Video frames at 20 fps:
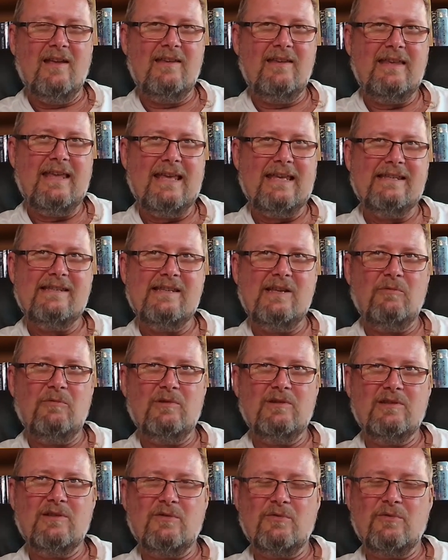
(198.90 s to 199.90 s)
EAC
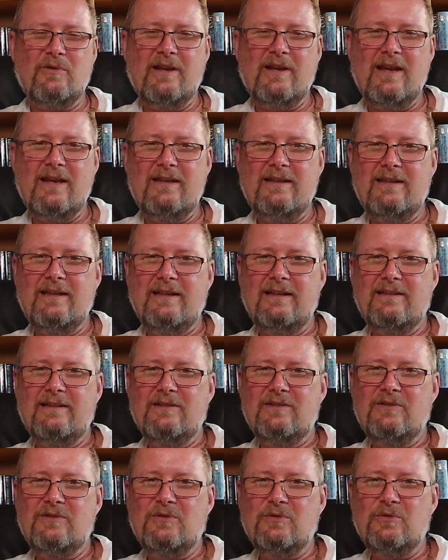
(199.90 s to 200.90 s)
was
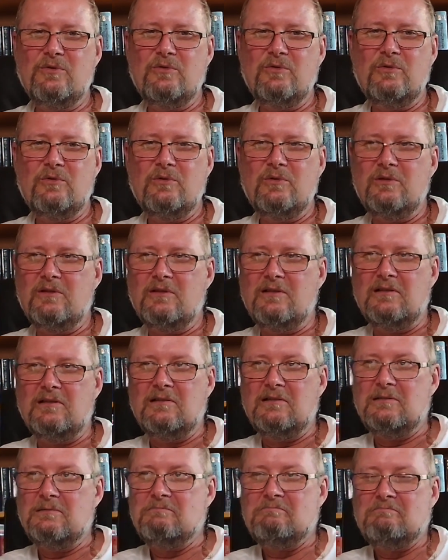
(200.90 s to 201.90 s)
created to,
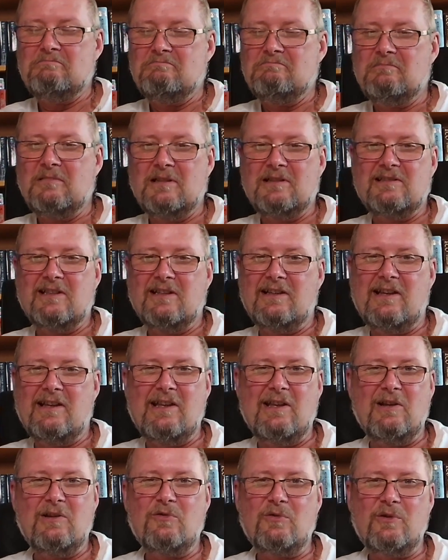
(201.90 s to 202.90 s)
let's say,
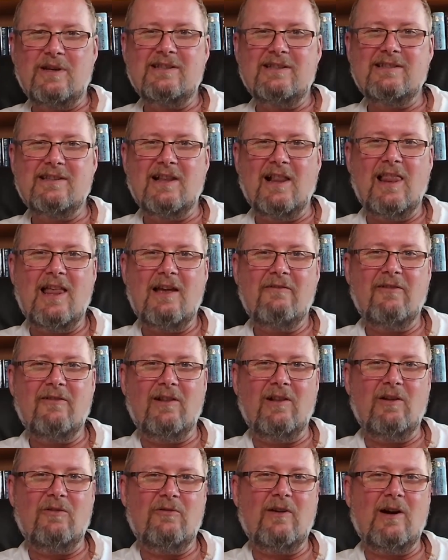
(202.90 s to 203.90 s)
increase the
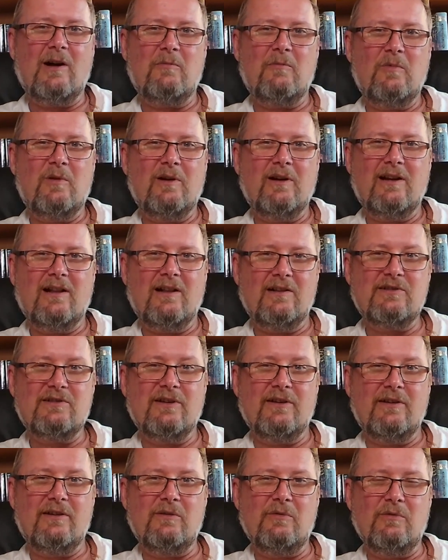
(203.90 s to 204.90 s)
level of
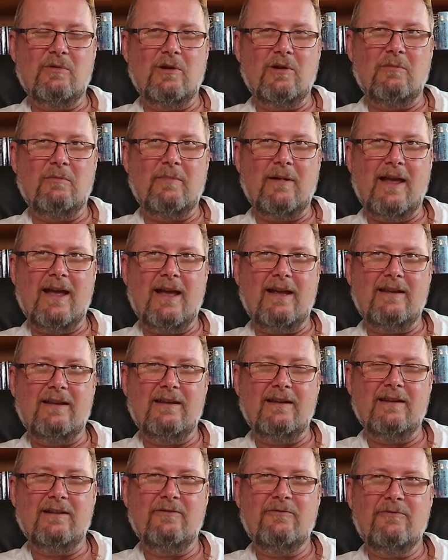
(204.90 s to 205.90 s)
arboriculture in Europe,
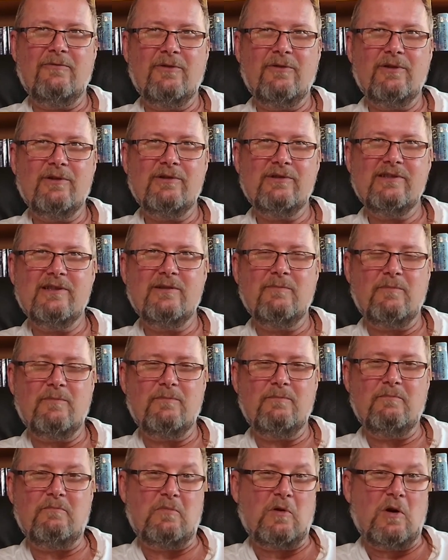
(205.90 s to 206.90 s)
and the first
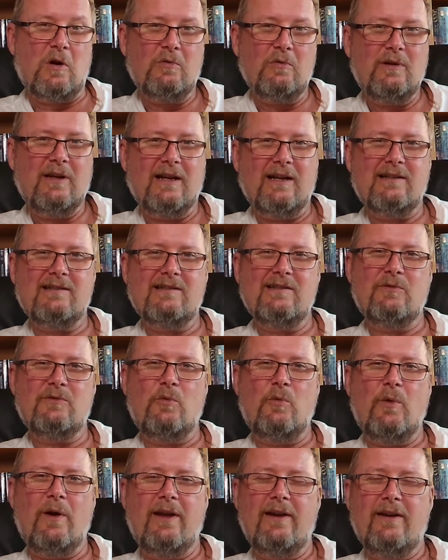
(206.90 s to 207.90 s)
products
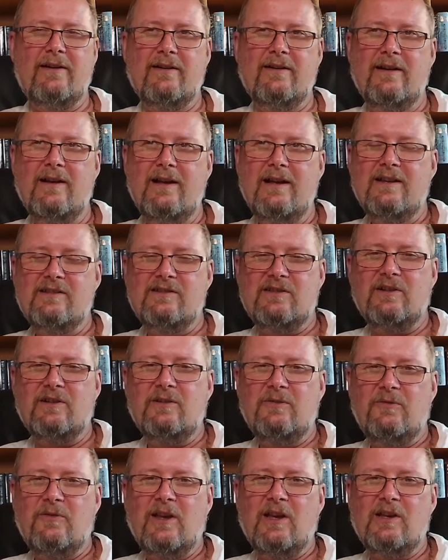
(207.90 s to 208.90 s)
were
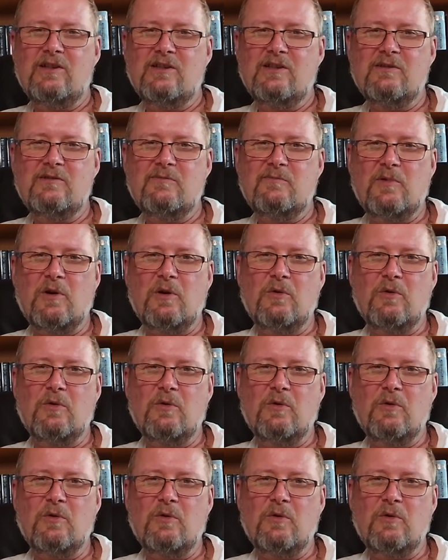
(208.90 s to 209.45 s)
certifications